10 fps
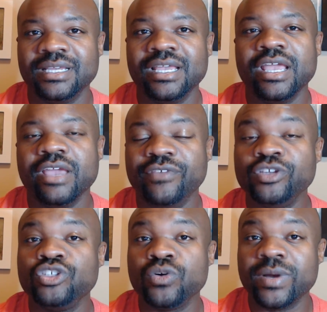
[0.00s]
If you
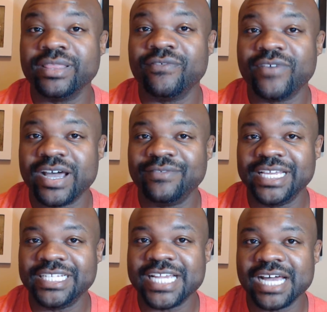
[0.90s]
join the five day
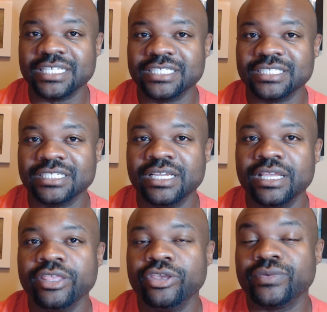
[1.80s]
challenge,
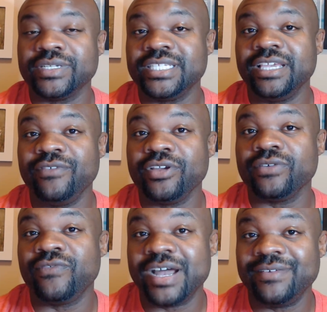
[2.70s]
you'll receive your
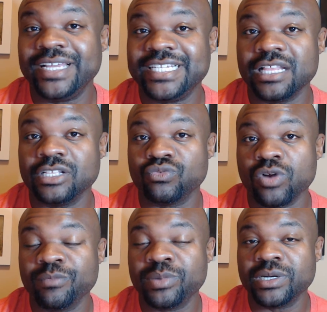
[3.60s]
five day challenge
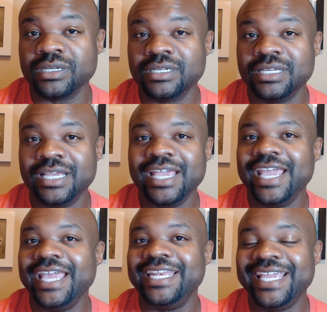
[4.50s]
workbook,
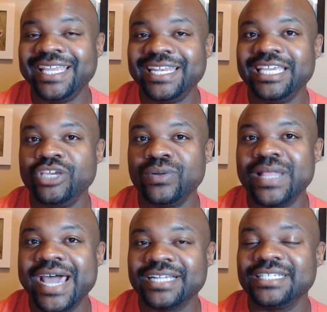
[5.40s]
and in it, you'll
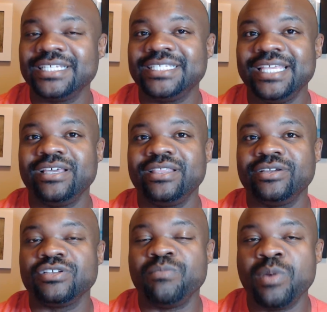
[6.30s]
actually see that there's
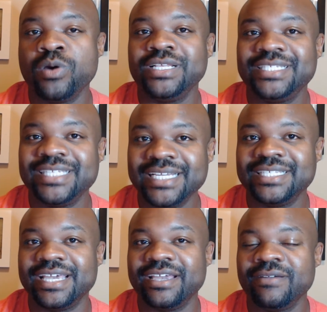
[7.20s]
a bonus six
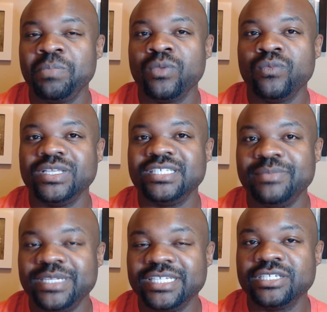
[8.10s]
day with some
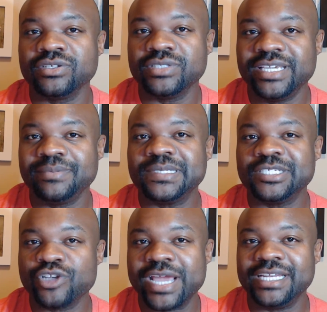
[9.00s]
additional tips and
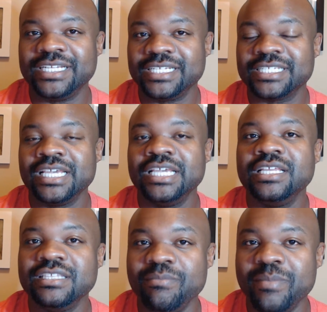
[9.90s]
strategies
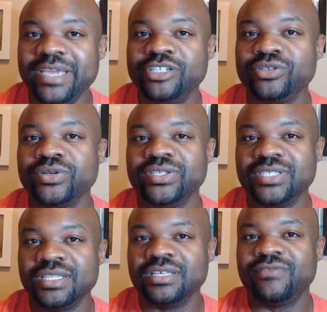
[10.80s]
to make sure you
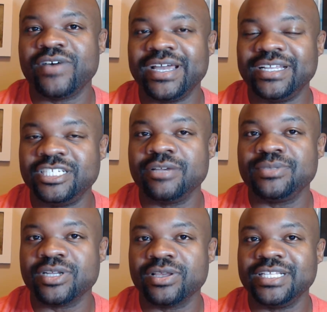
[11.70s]
solidify and
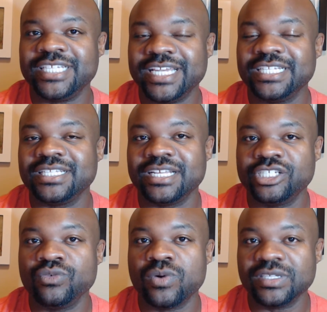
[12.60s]
jumpstart the changes that you
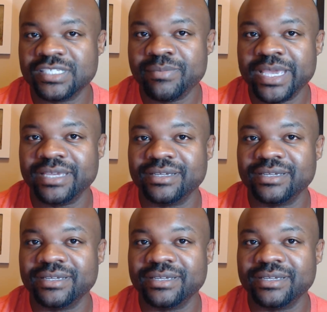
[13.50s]
want to make.